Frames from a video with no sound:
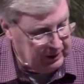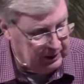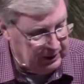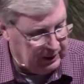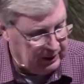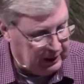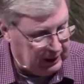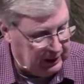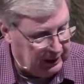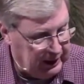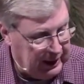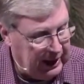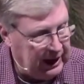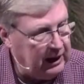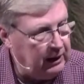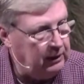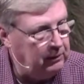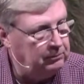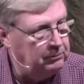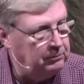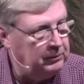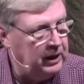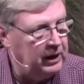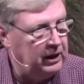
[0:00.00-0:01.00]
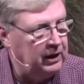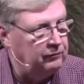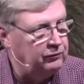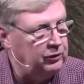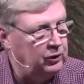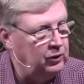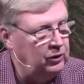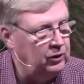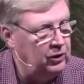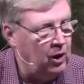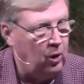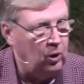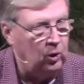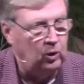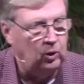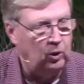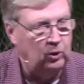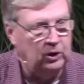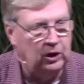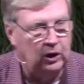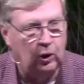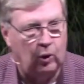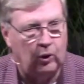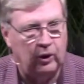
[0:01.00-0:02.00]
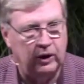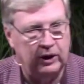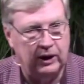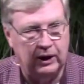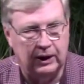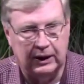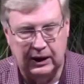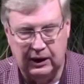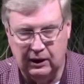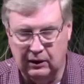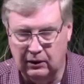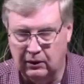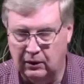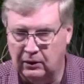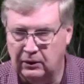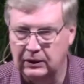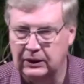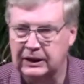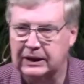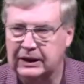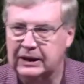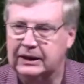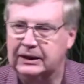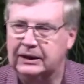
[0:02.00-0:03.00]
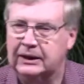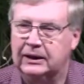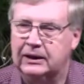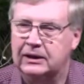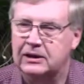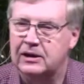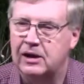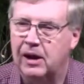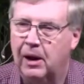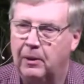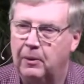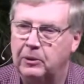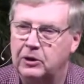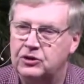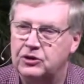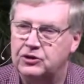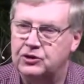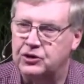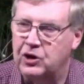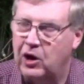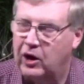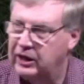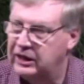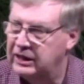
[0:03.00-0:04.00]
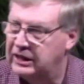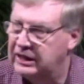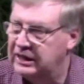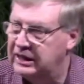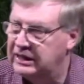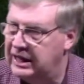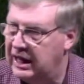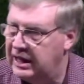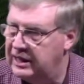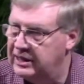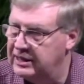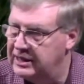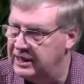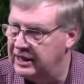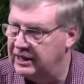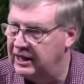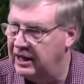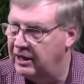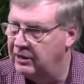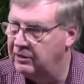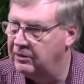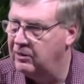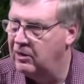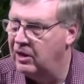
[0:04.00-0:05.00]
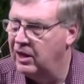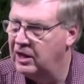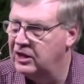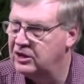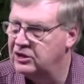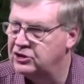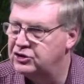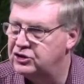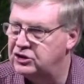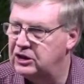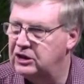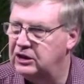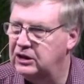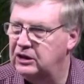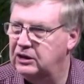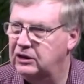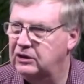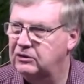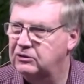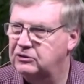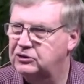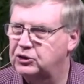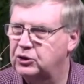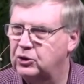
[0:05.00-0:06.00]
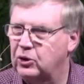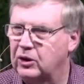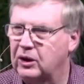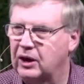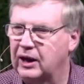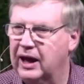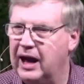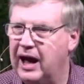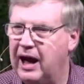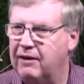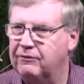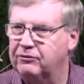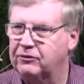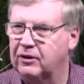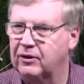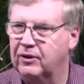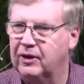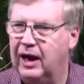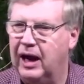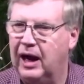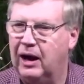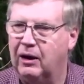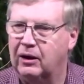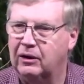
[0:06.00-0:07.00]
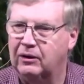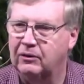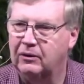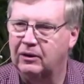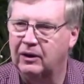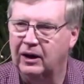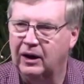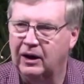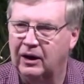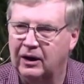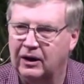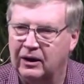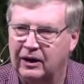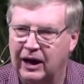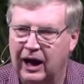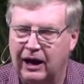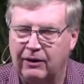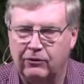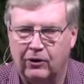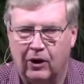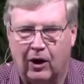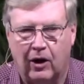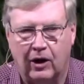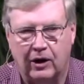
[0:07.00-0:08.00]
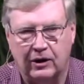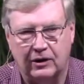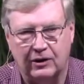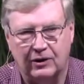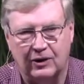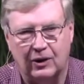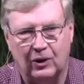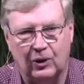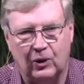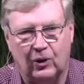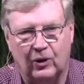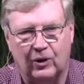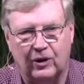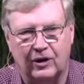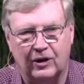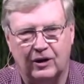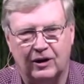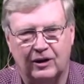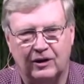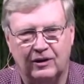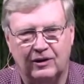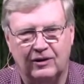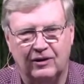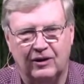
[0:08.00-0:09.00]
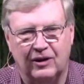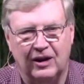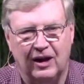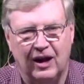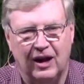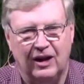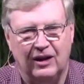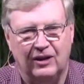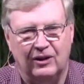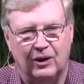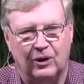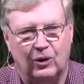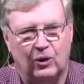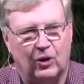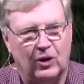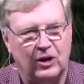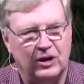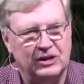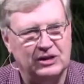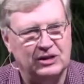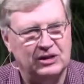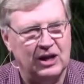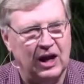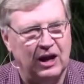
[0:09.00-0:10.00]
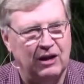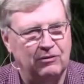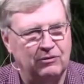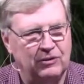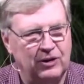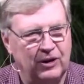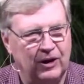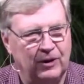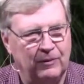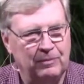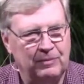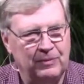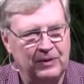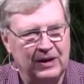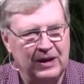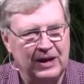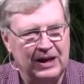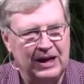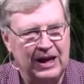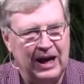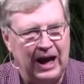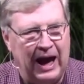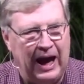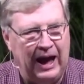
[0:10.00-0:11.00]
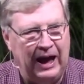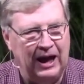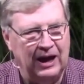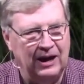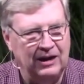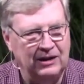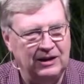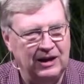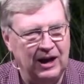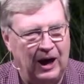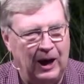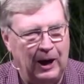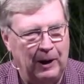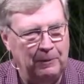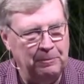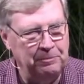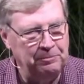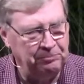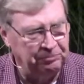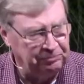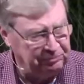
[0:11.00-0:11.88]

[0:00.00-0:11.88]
a lady many of you know, Gloria Gill, started attending, and she shortly after that gave her heart to the Lord, and the Lord saved her. And um,